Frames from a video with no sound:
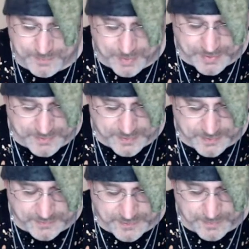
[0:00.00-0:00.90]
but
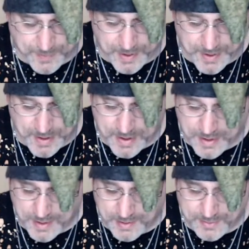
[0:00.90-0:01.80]
skip
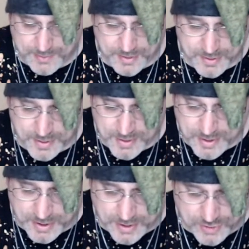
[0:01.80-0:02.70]
ahead
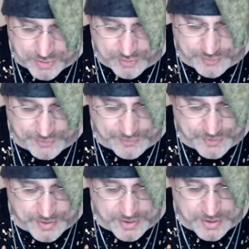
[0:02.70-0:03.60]
and you'll
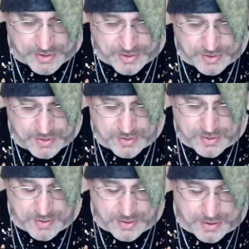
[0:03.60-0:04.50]
see.
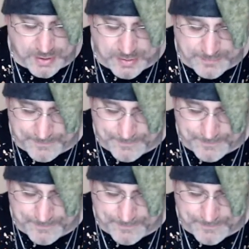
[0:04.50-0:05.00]
I